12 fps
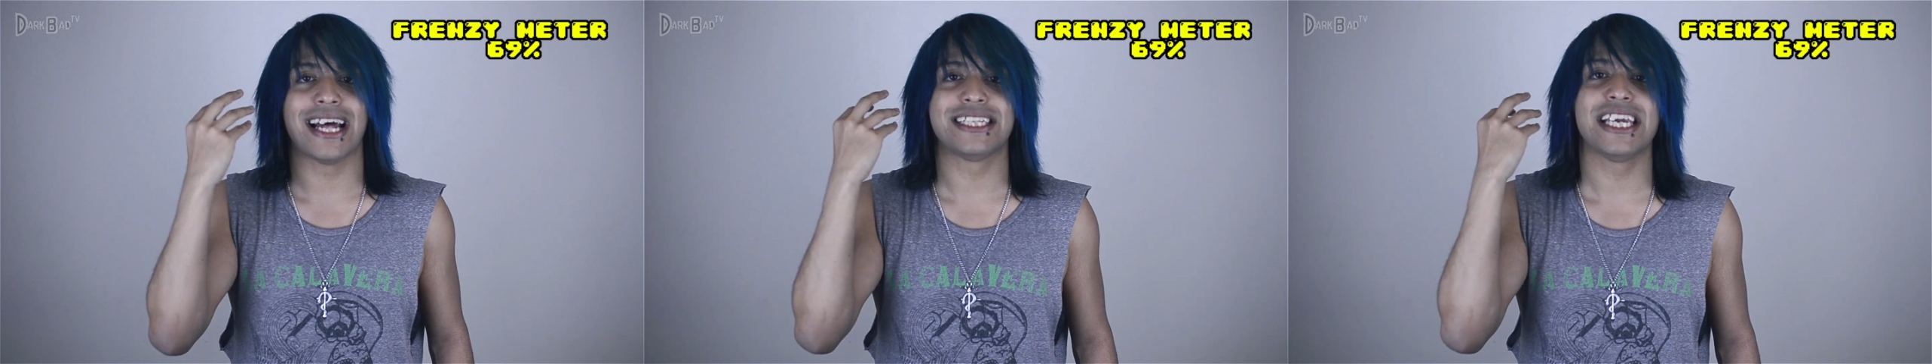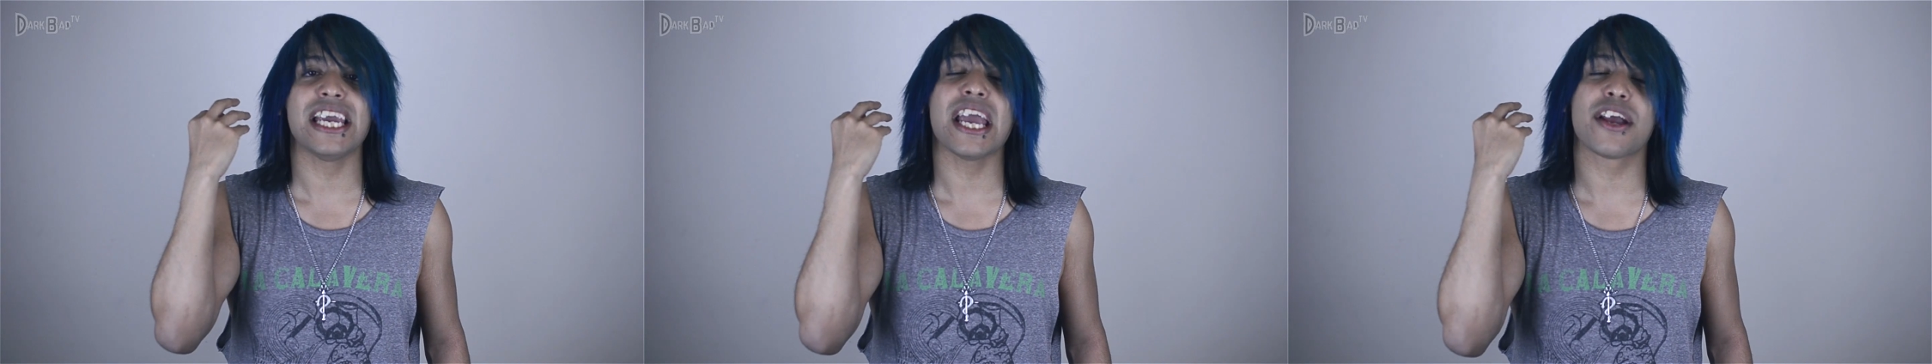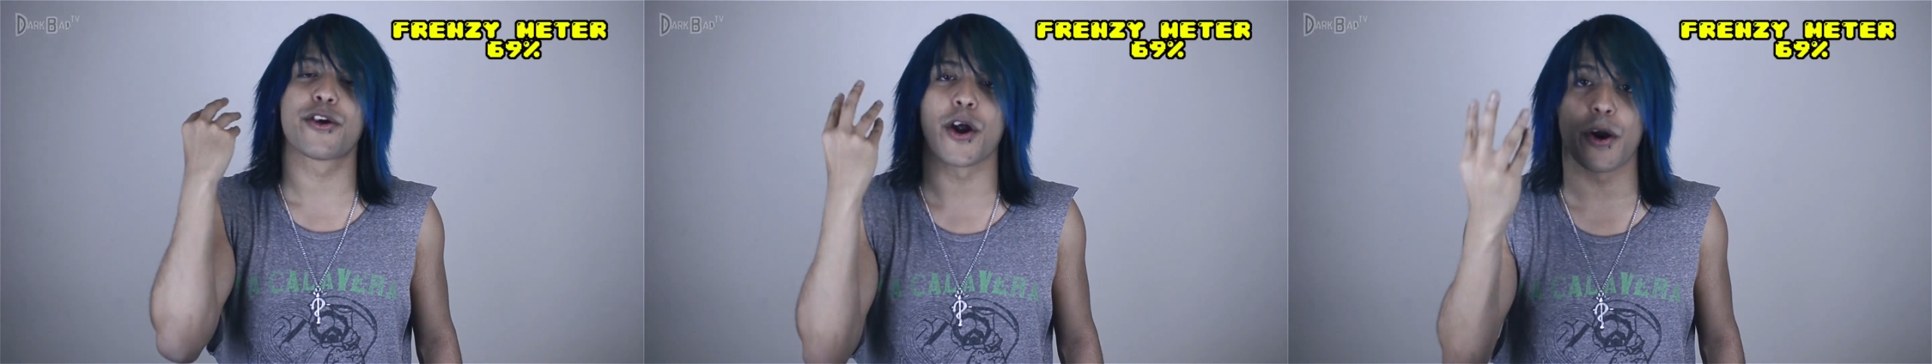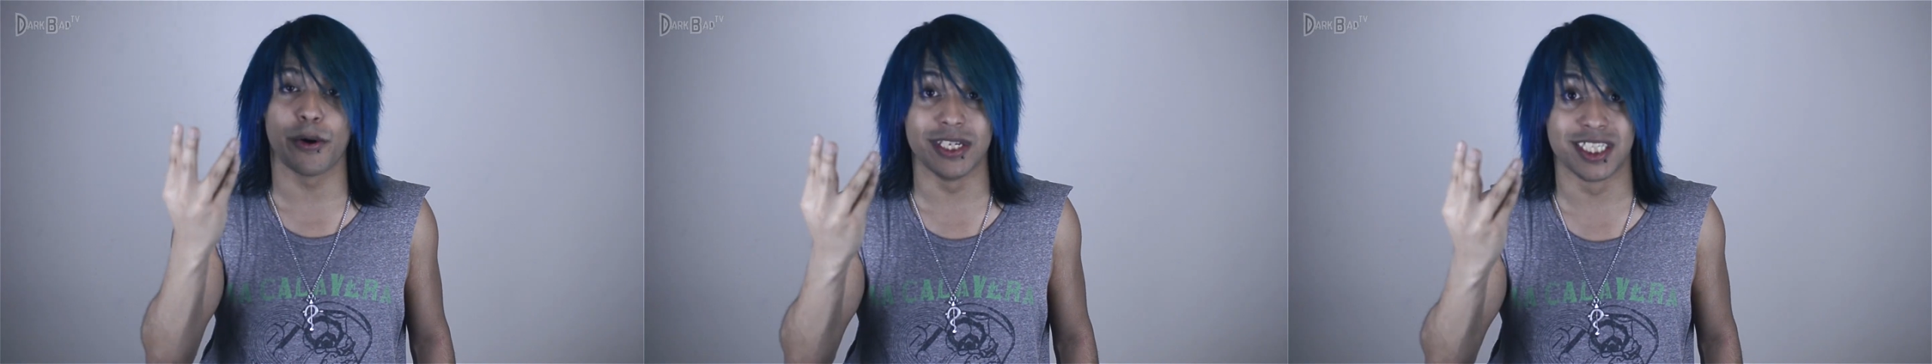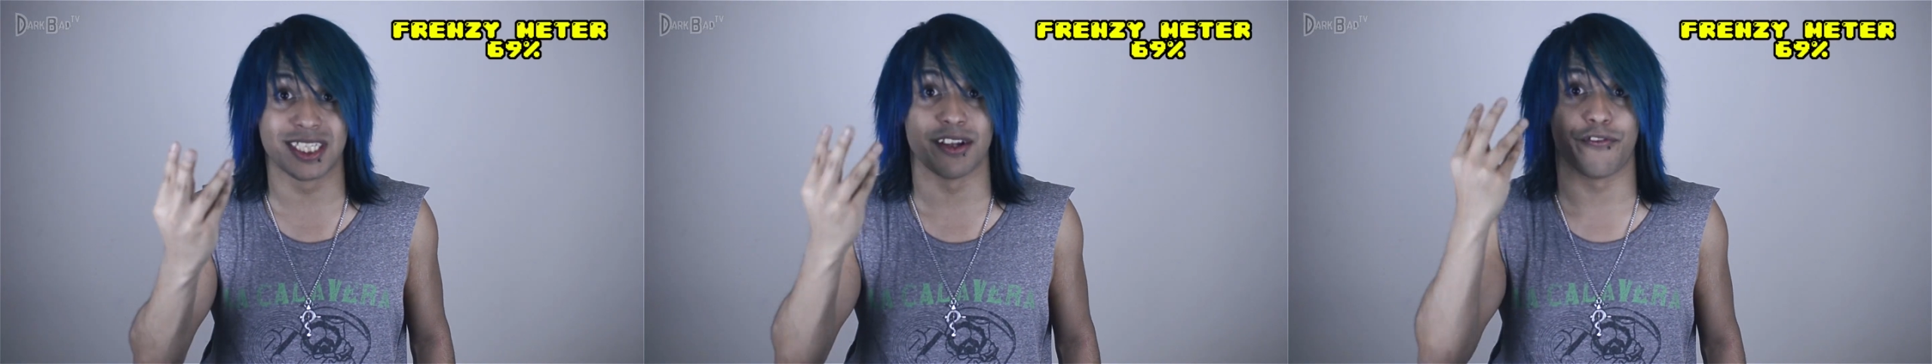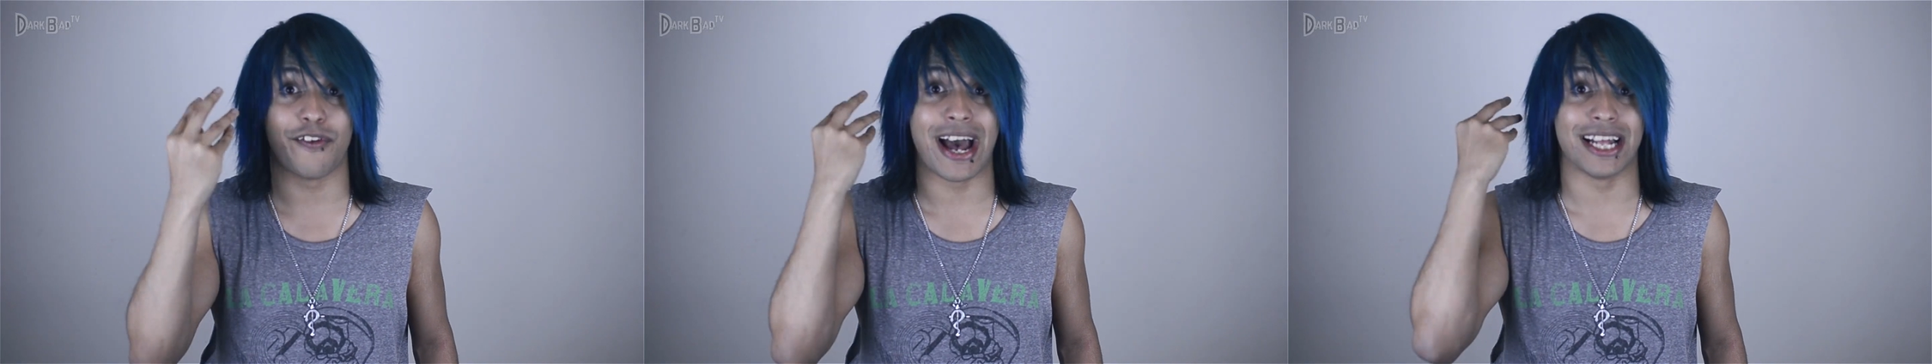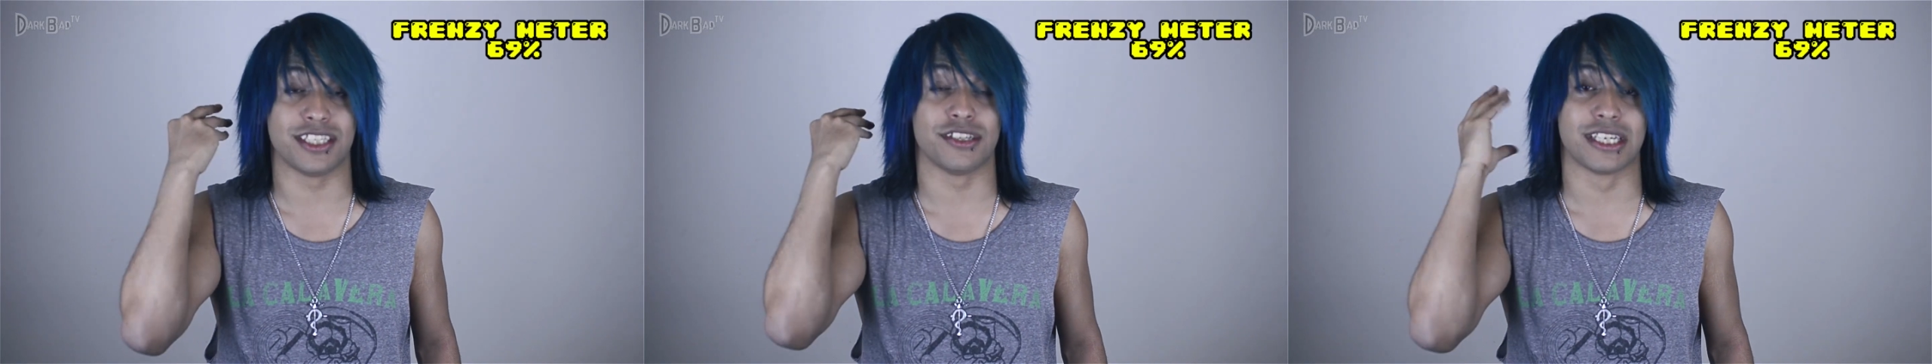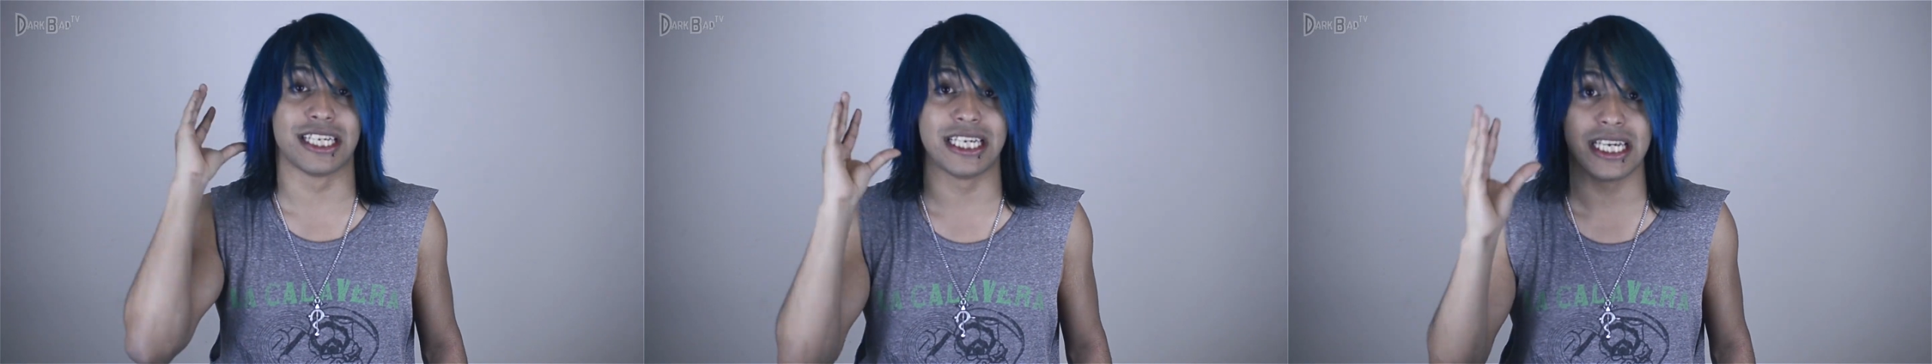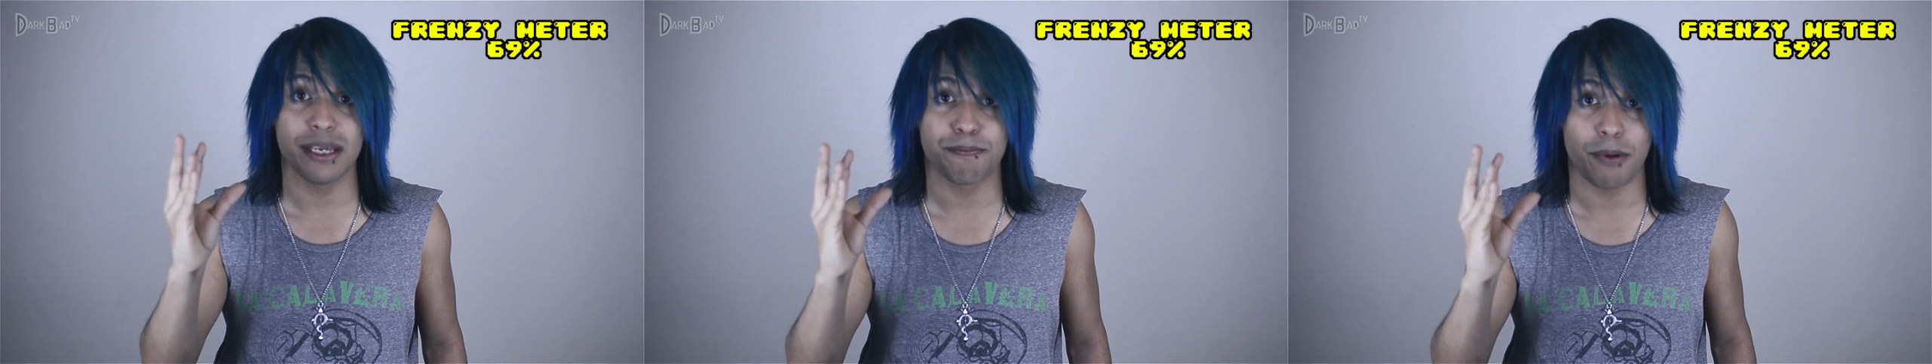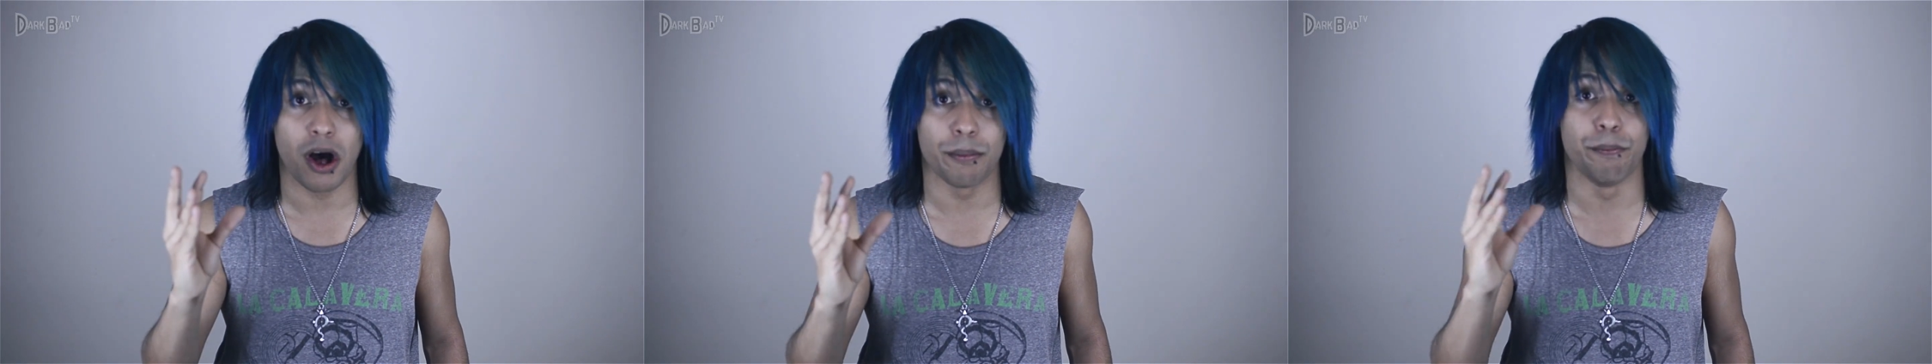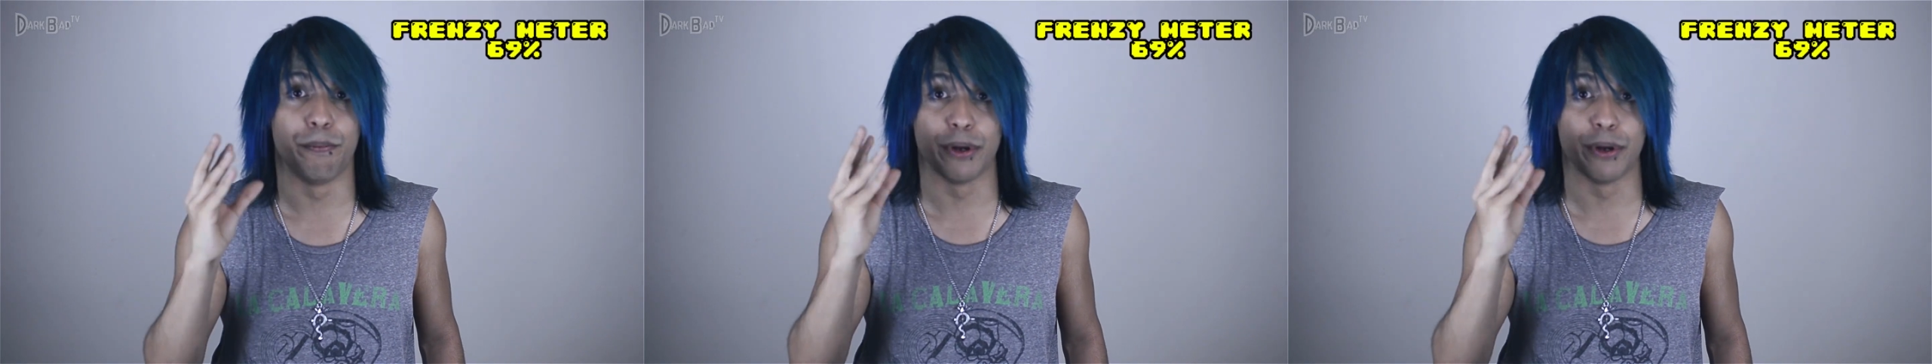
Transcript: And he encouraged the fans to keep on